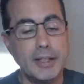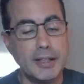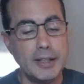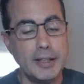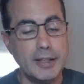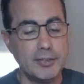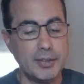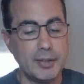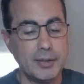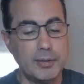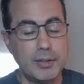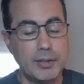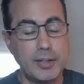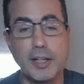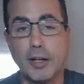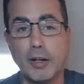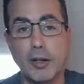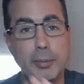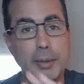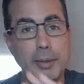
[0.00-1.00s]
So look
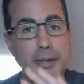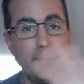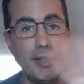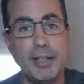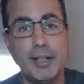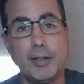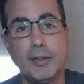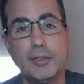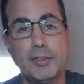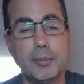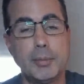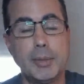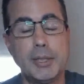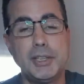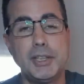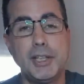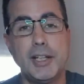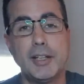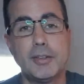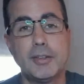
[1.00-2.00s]
at all my videos on my
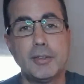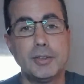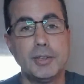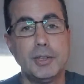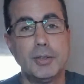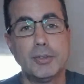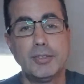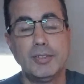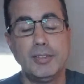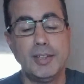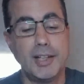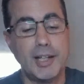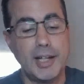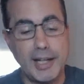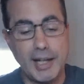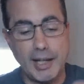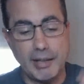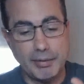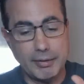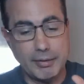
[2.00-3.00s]
channel and you'll see I
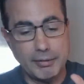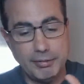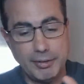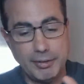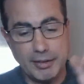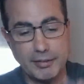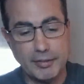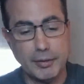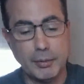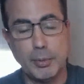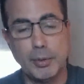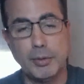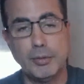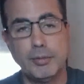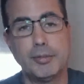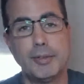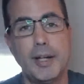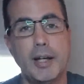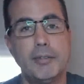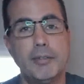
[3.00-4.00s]
have a fix
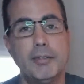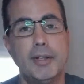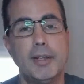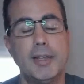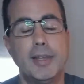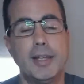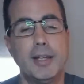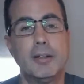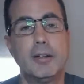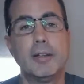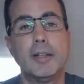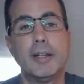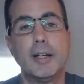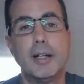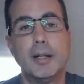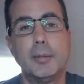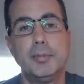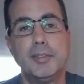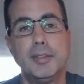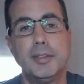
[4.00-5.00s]
almost for everything on the
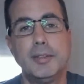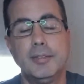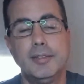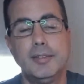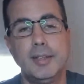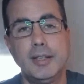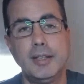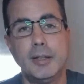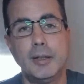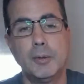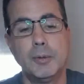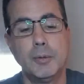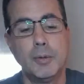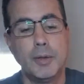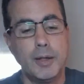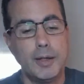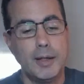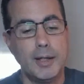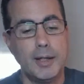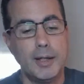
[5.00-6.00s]
Hubsan Zino.
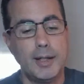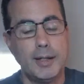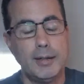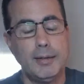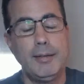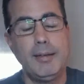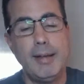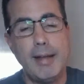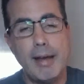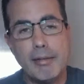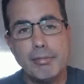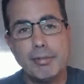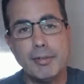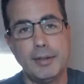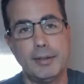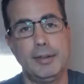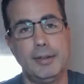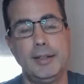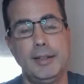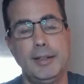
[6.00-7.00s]
And
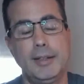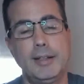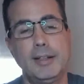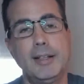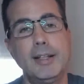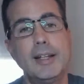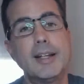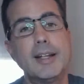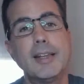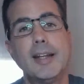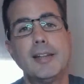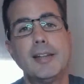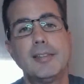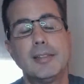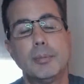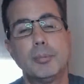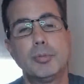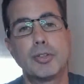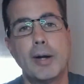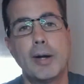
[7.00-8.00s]
definitely click that
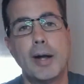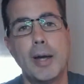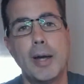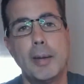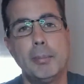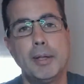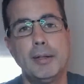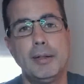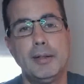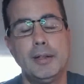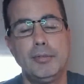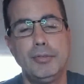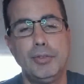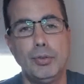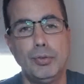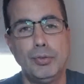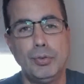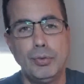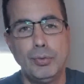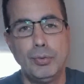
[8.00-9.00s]
subscribe button if
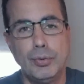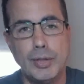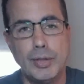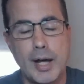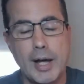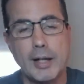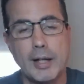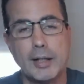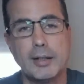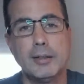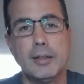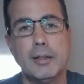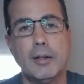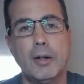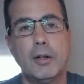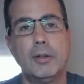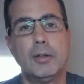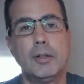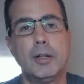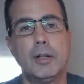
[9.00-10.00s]
you do not
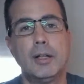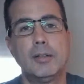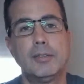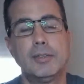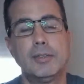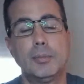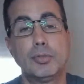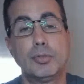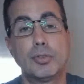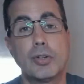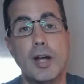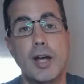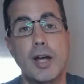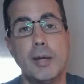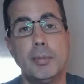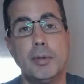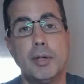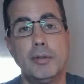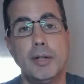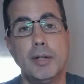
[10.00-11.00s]
uh,
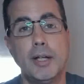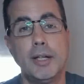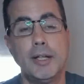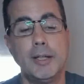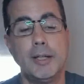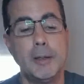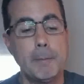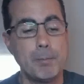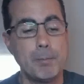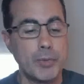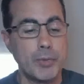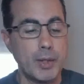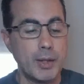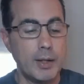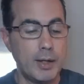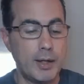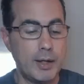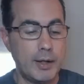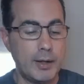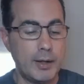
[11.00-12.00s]
subscribe already.
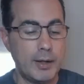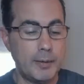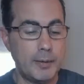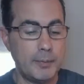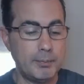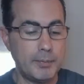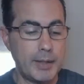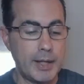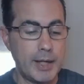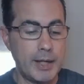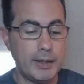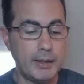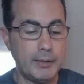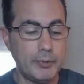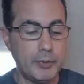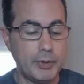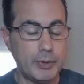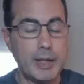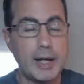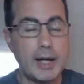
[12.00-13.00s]
Um, I
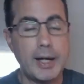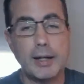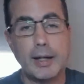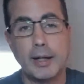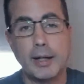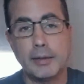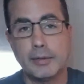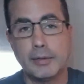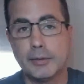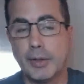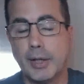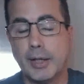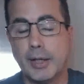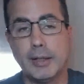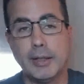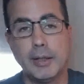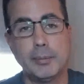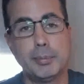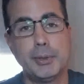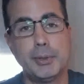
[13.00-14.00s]
will I
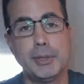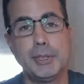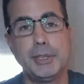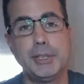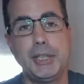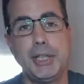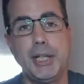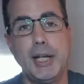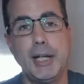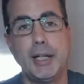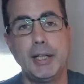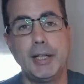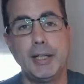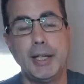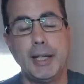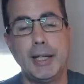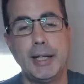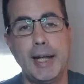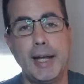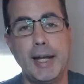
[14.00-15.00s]
greatly appreciate it.
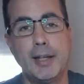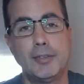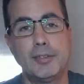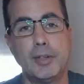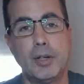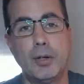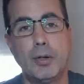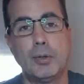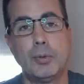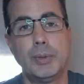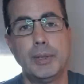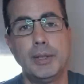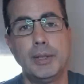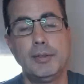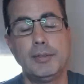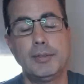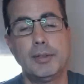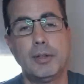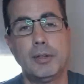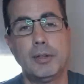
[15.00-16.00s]
And as
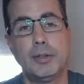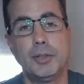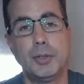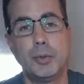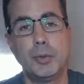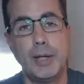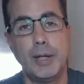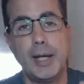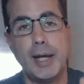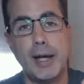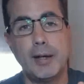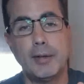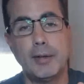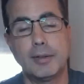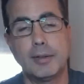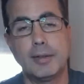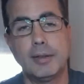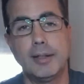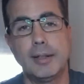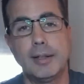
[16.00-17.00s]
always, on your way
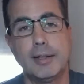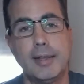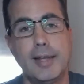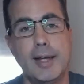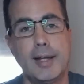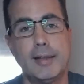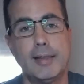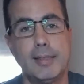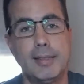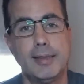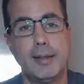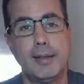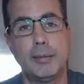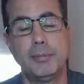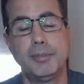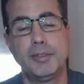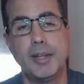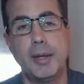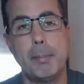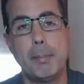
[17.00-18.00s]
out, click that
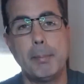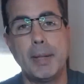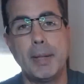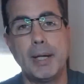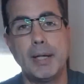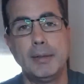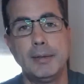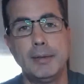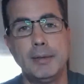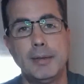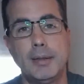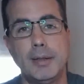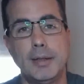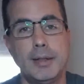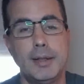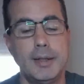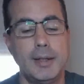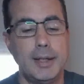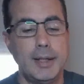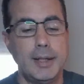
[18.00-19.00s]
thumbs up button.
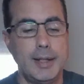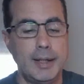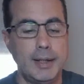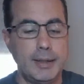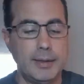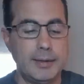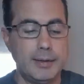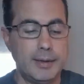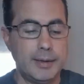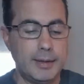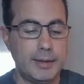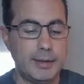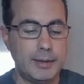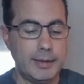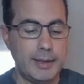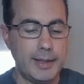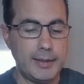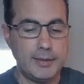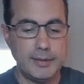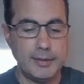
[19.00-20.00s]
And
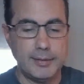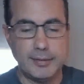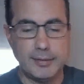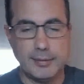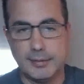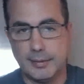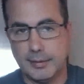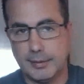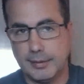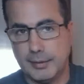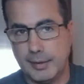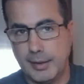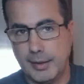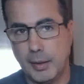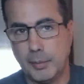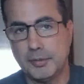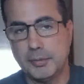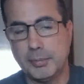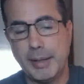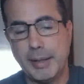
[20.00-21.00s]
uh, that just
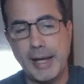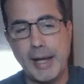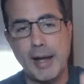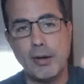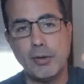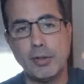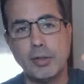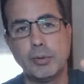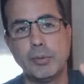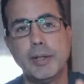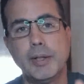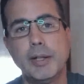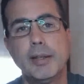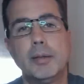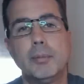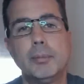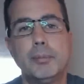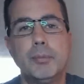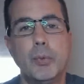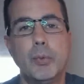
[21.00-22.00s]
helps my
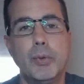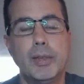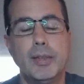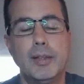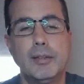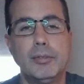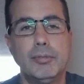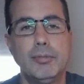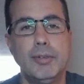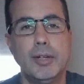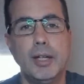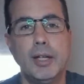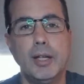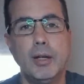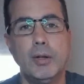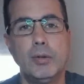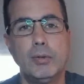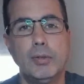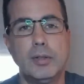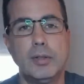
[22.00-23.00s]
algorithm with this
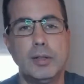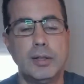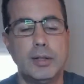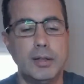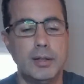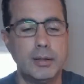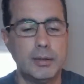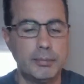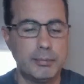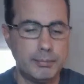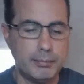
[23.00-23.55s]
video to